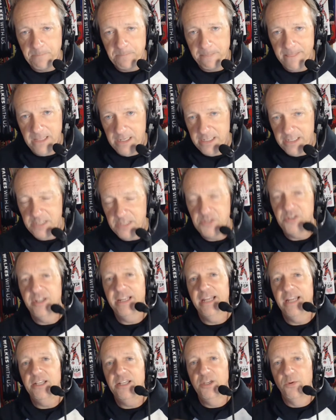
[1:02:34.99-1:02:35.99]
In addition to
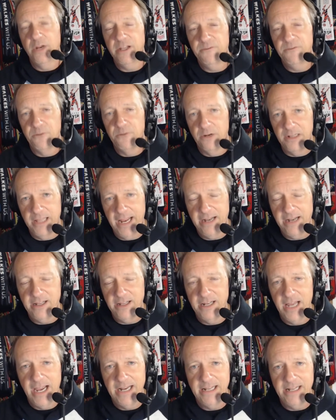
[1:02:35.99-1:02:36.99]
getting you ready for Atlanta
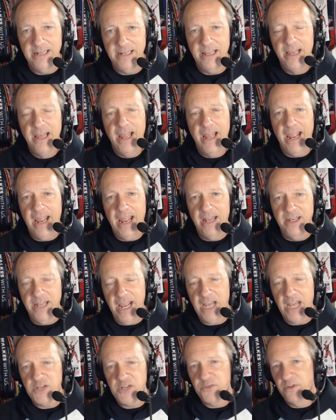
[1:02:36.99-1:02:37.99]
United and
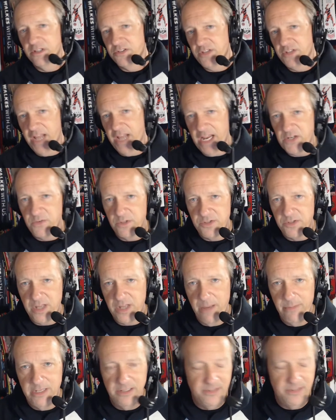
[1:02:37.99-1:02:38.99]
Nashville, as Nashville's
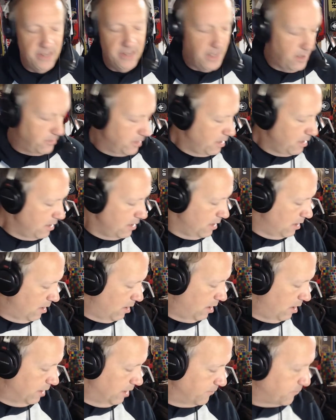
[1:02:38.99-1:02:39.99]
coming to town
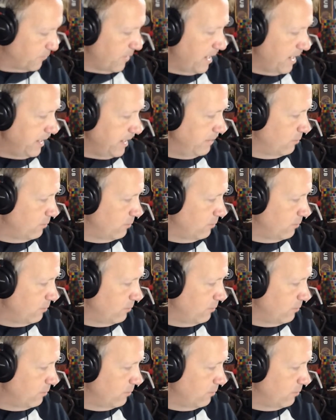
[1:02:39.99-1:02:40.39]
on Friday.